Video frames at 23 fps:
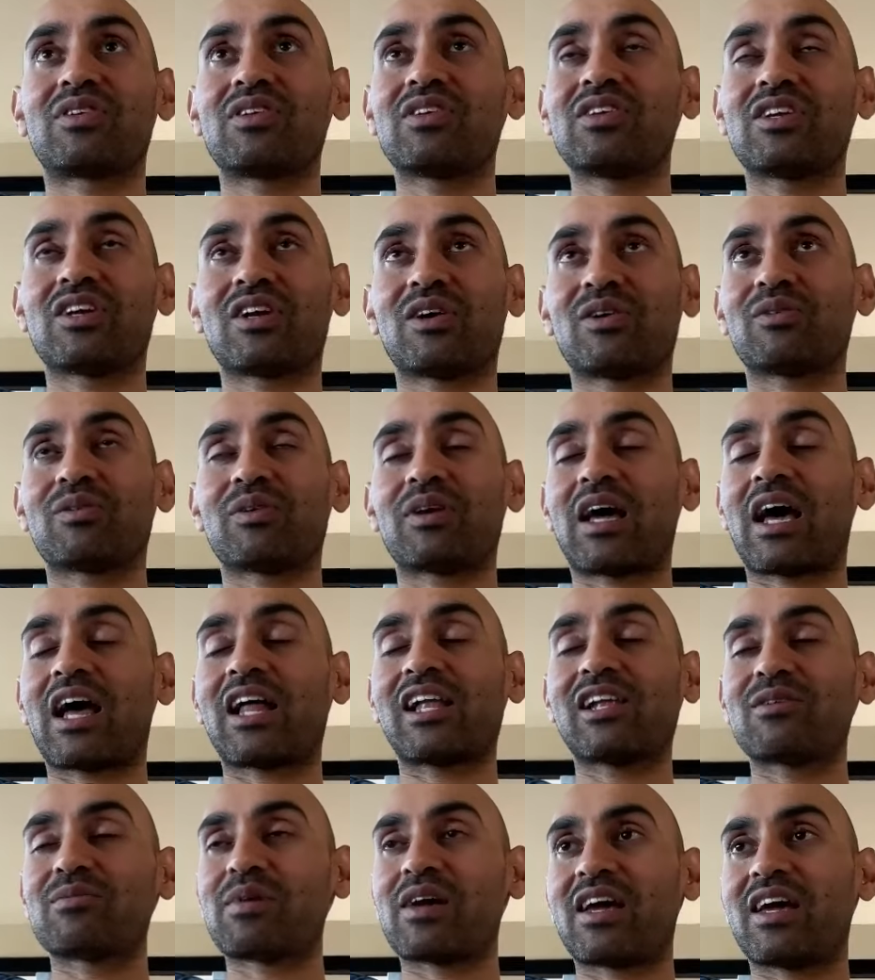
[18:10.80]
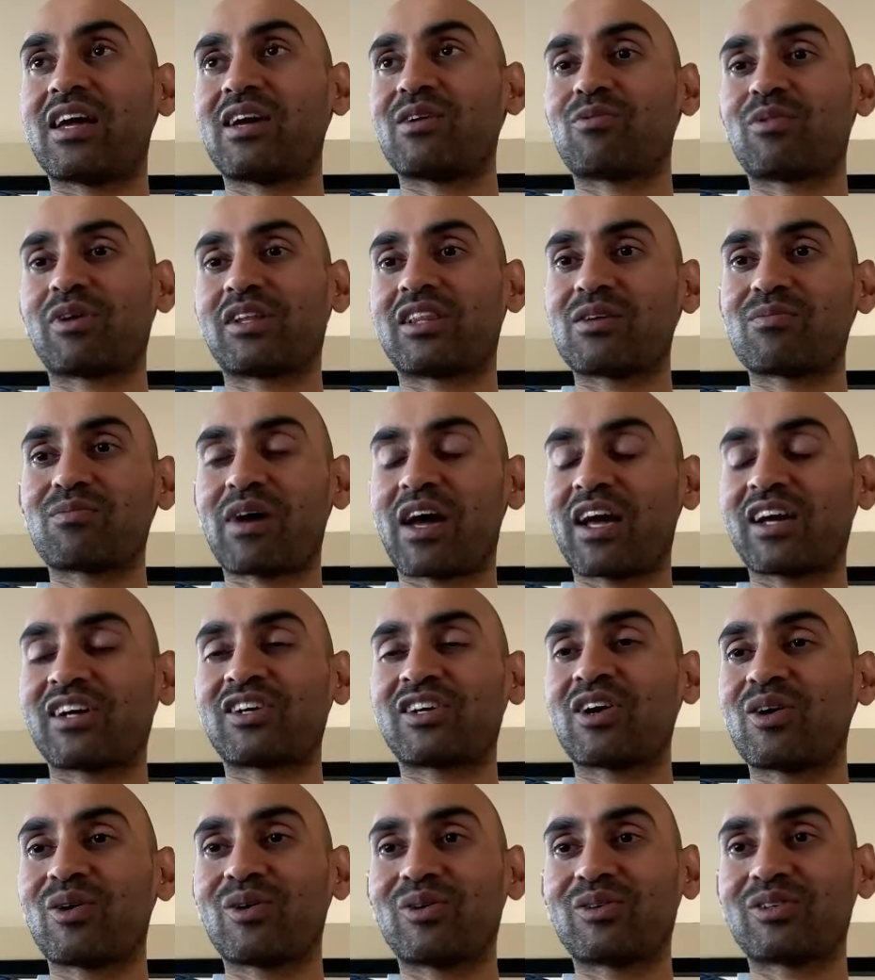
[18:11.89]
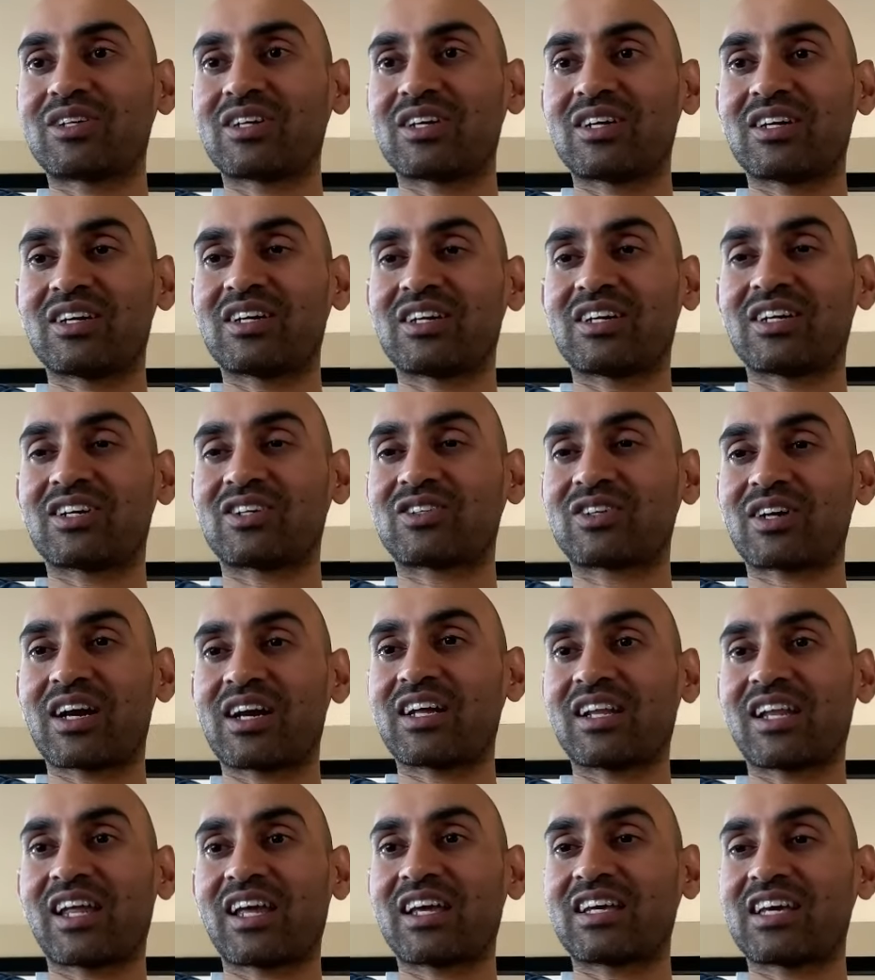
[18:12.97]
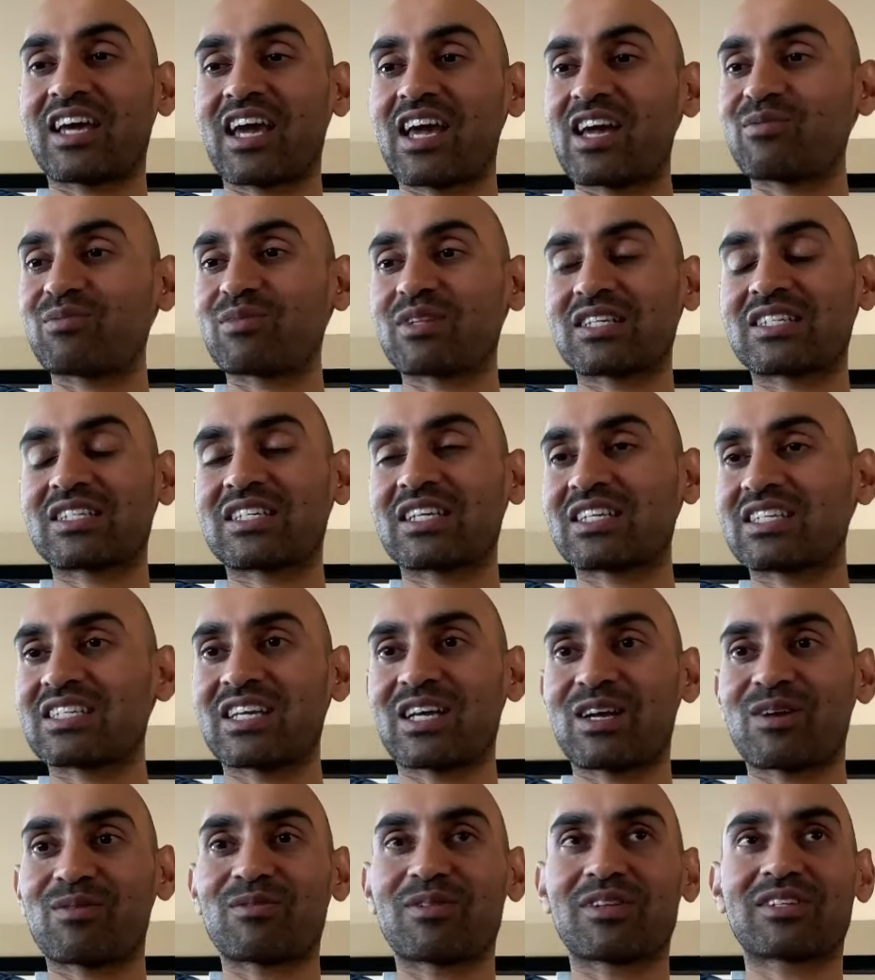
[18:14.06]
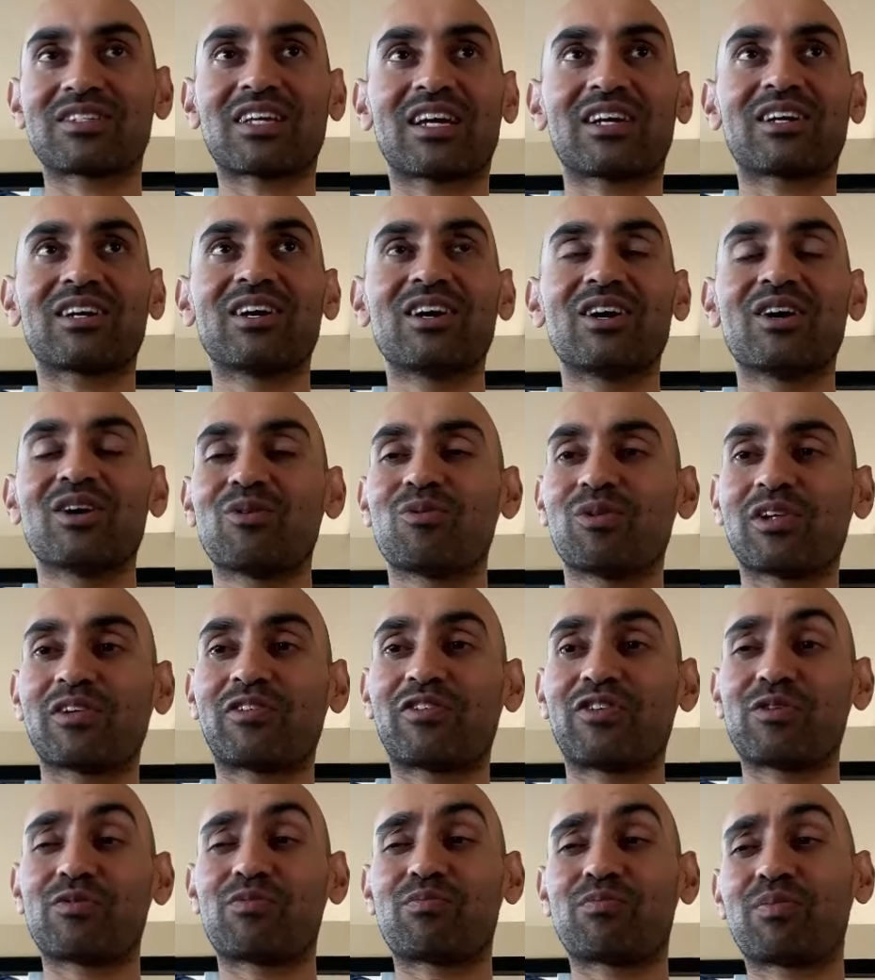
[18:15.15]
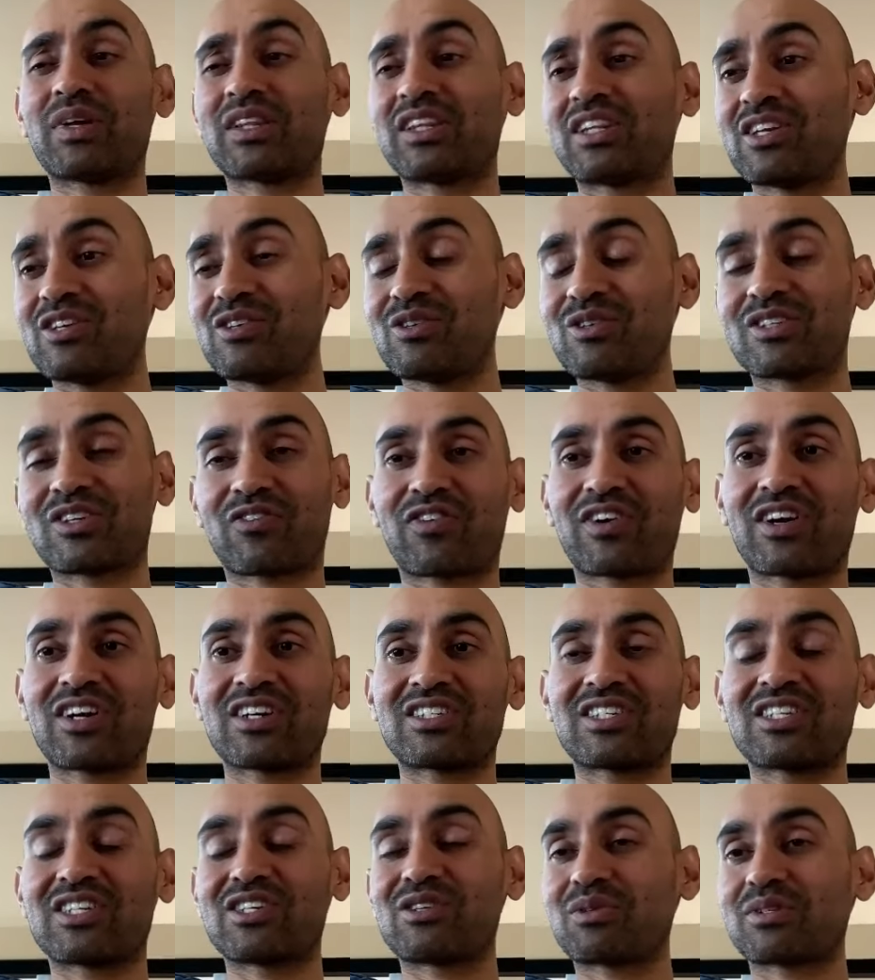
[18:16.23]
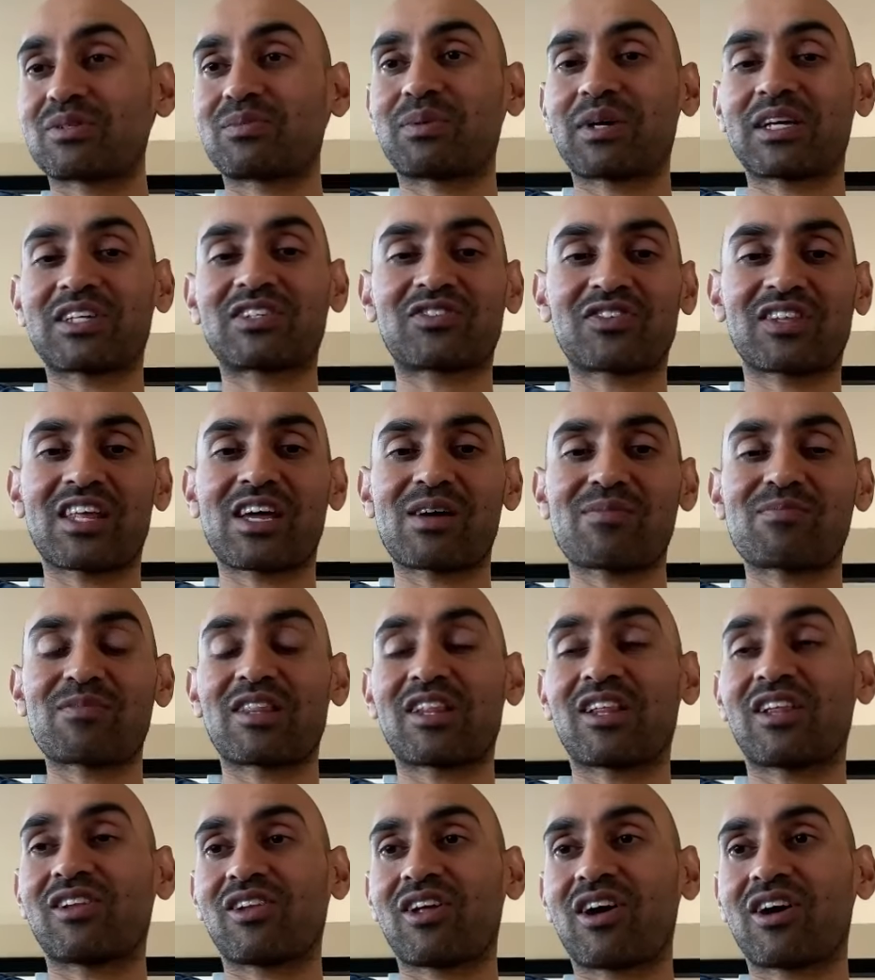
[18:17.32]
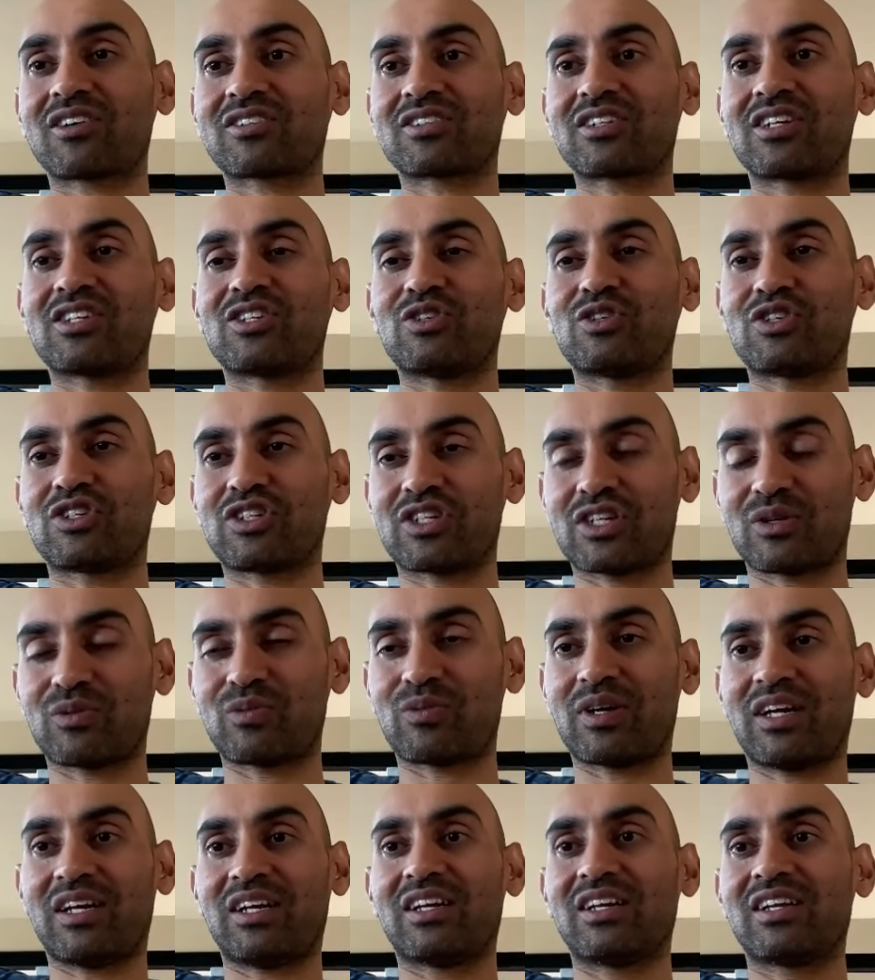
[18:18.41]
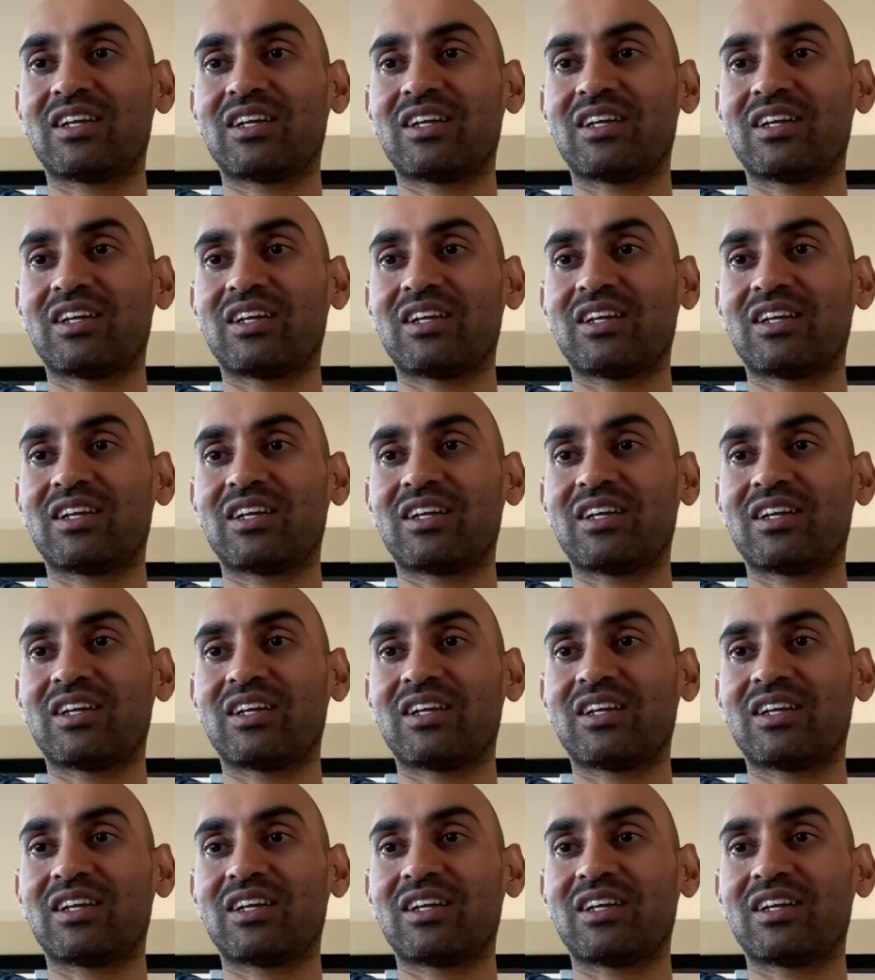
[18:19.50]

you know, element in within my code to try to like game the system. It's like, well, if you put the user first and do what's best for them in the long run, you should win.